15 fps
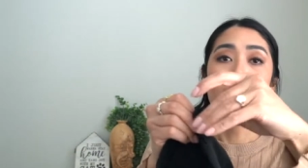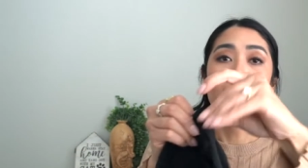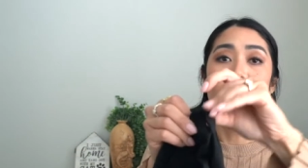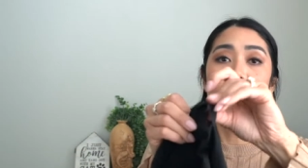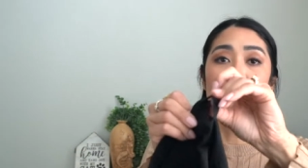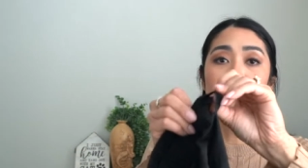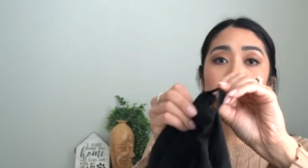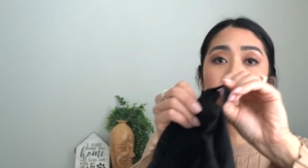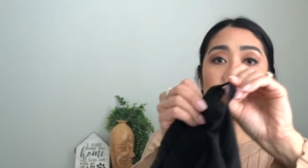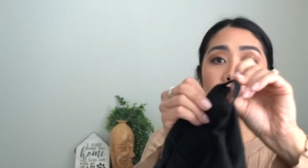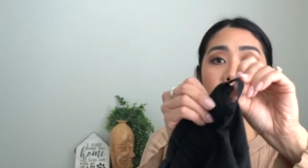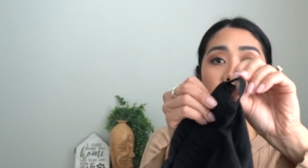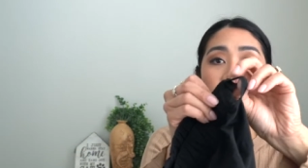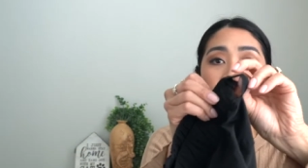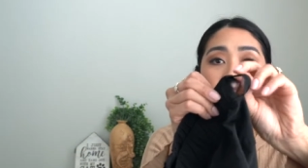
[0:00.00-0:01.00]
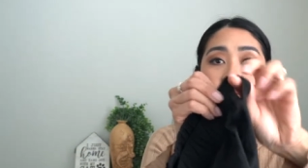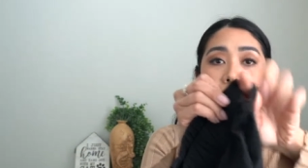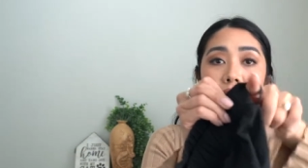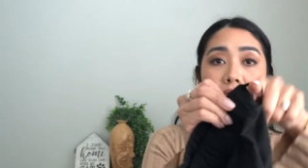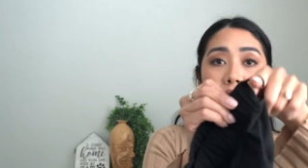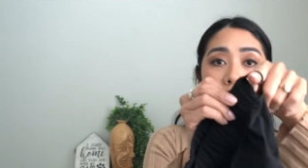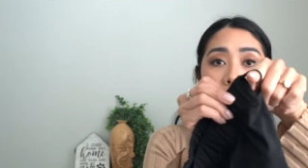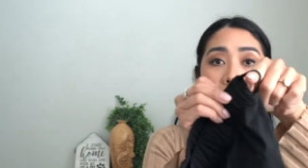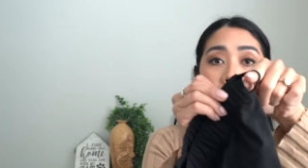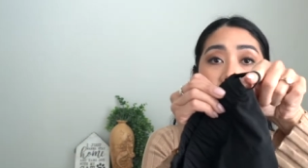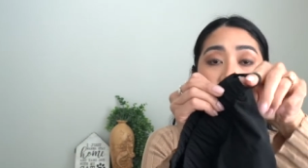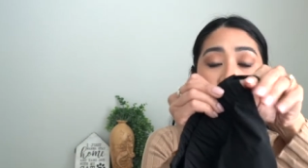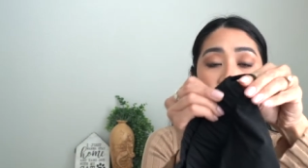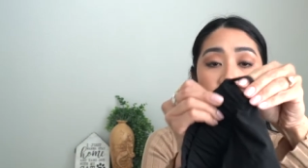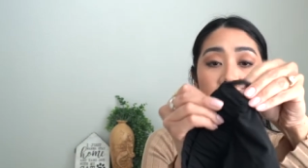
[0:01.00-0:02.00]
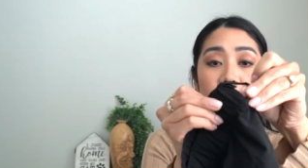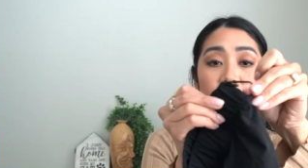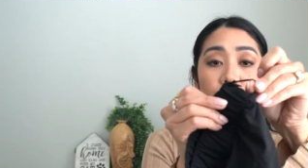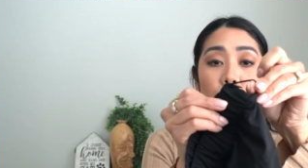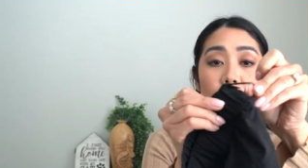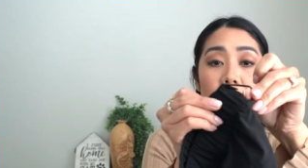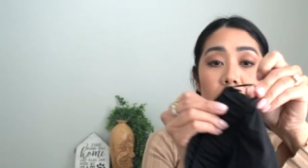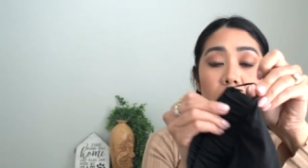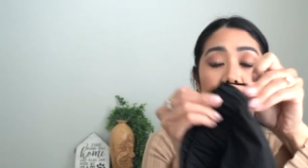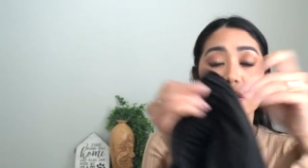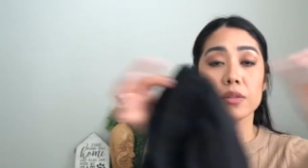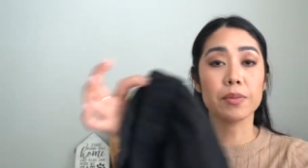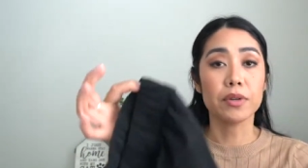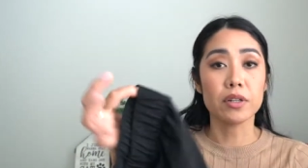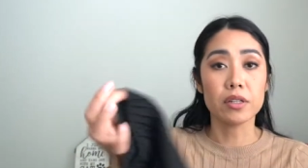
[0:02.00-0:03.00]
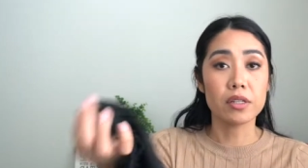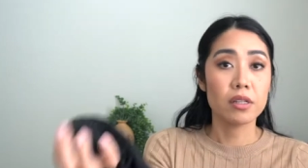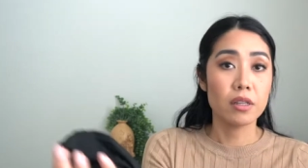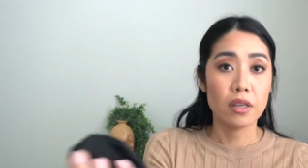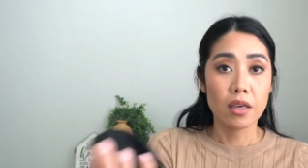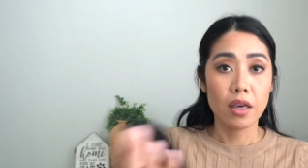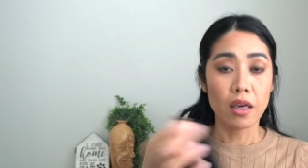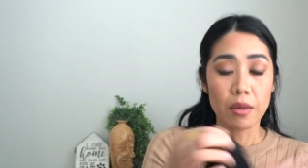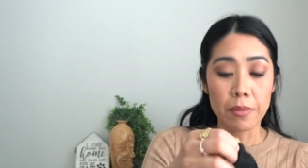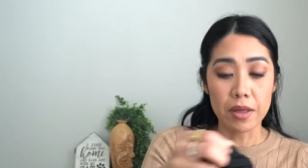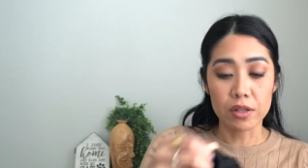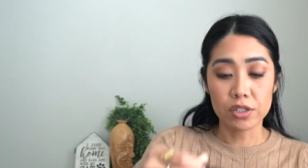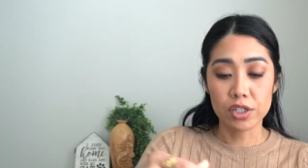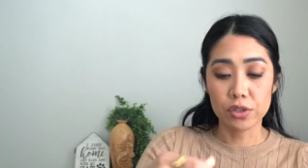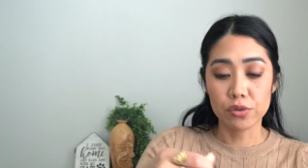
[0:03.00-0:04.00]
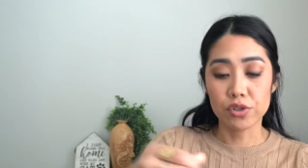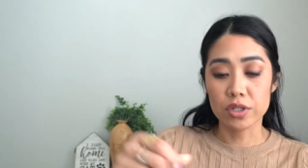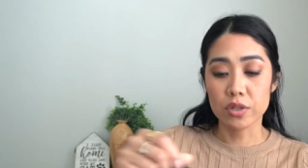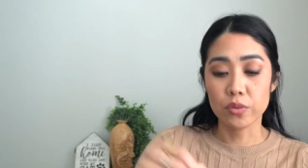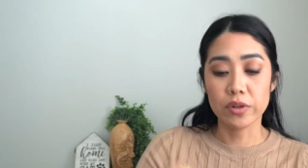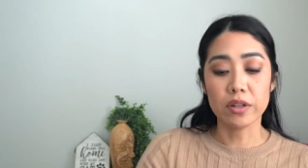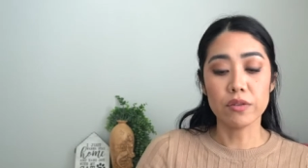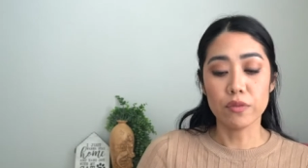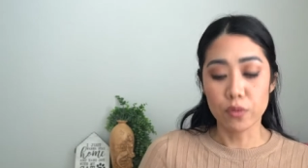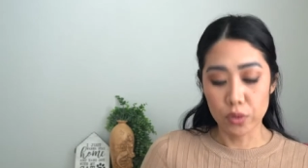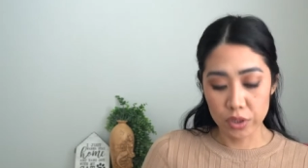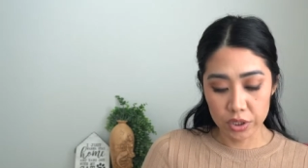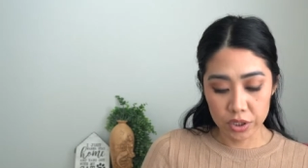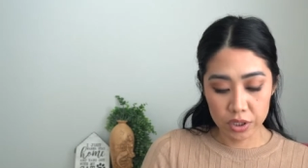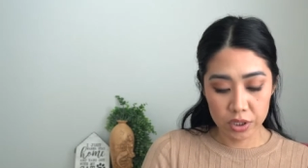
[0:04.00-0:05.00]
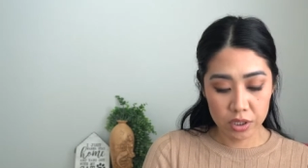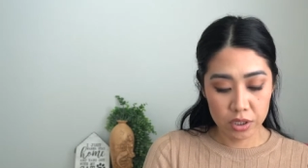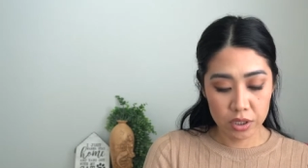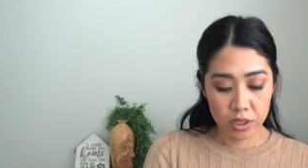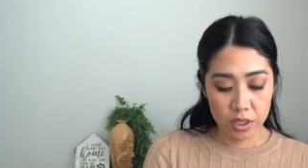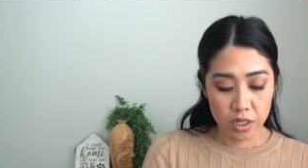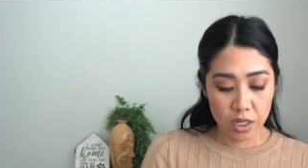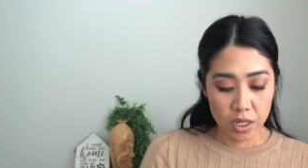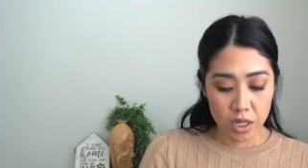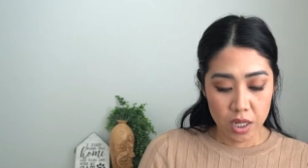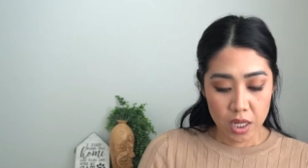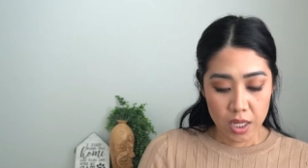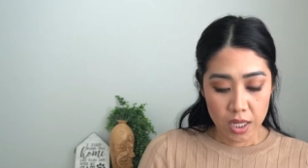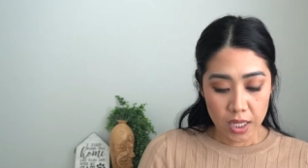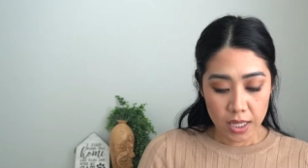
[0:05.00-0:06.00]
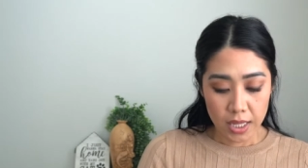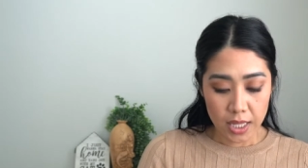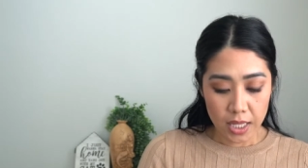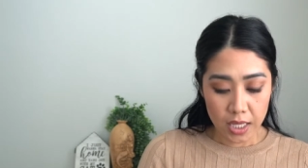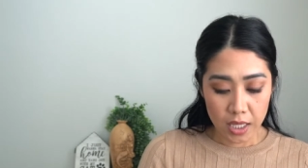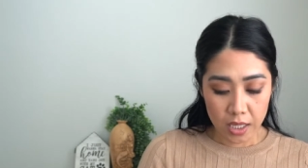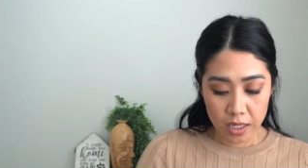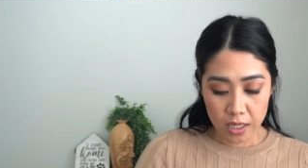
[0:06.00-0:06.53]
have um, a belt if you want to put a belt to just reinforce the